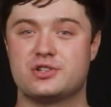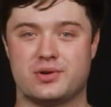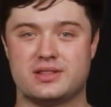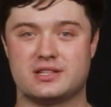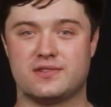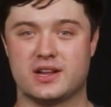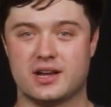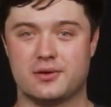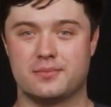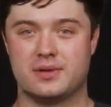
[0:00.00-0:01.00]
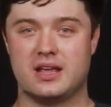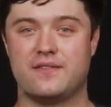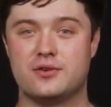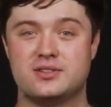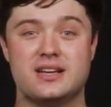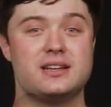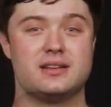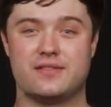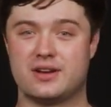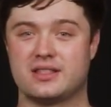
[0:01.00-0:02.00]
enjoyed this video. If you did,
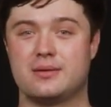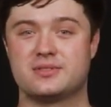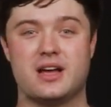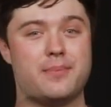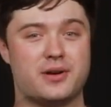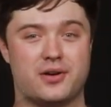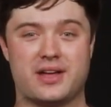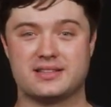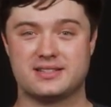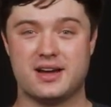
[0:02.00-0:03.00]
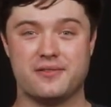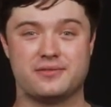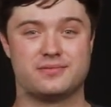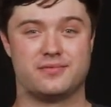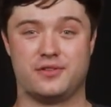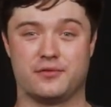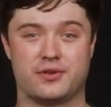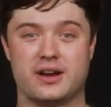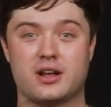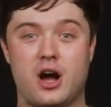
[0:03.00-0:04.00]
give it a thumbs up and all that stuff. Feel
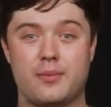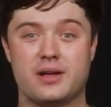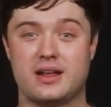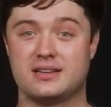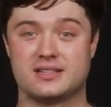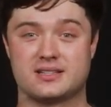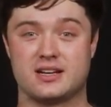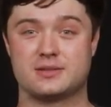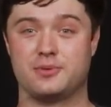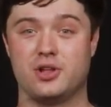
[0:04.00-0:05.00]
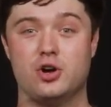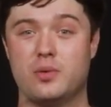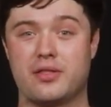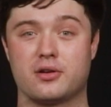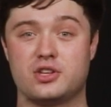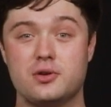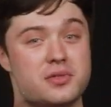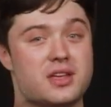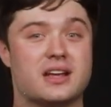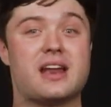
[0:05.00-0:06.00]
free to comment and discuss below whether you
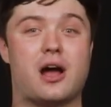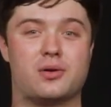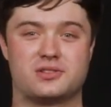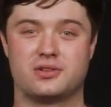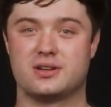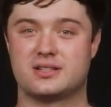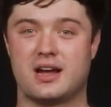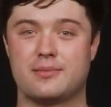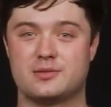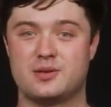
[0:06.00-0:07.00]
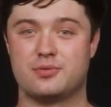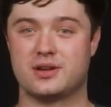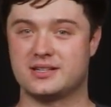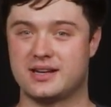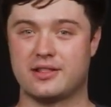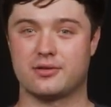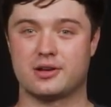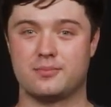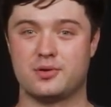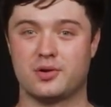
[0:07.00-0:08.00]
think now is a good time to be putting together a
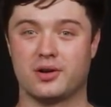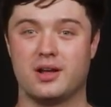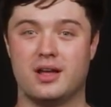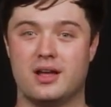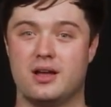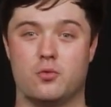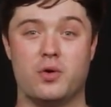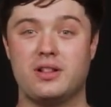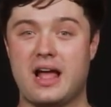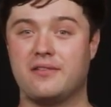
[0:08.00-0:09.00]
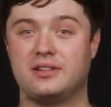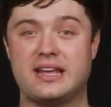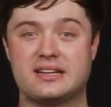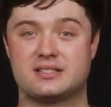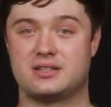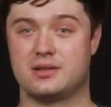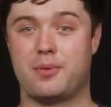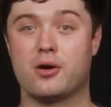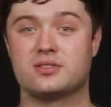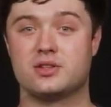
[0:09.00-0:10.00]
computer. We'll have links to the
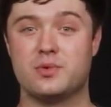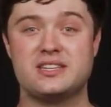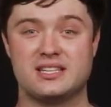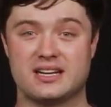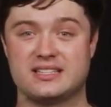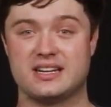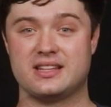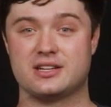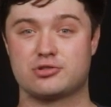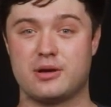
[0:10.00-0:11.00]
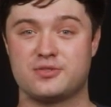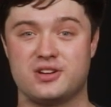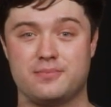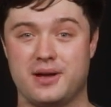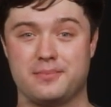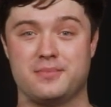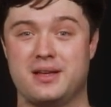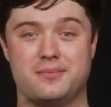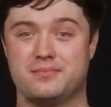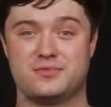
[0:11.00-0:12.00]
parts that we selected in the description, but
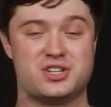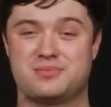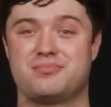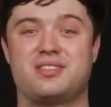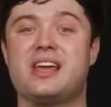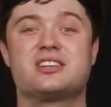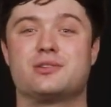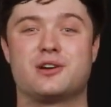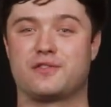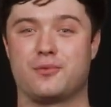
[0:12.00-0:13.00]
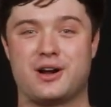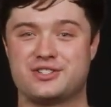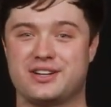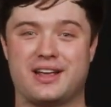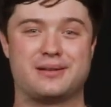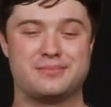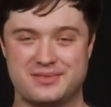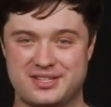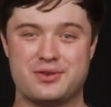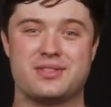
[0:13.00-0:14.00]
just thanks so much for watching and
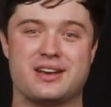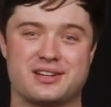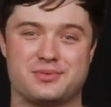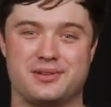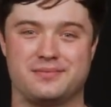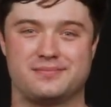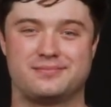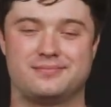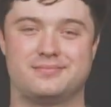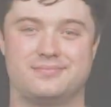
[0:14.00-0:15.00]
see you in the next one.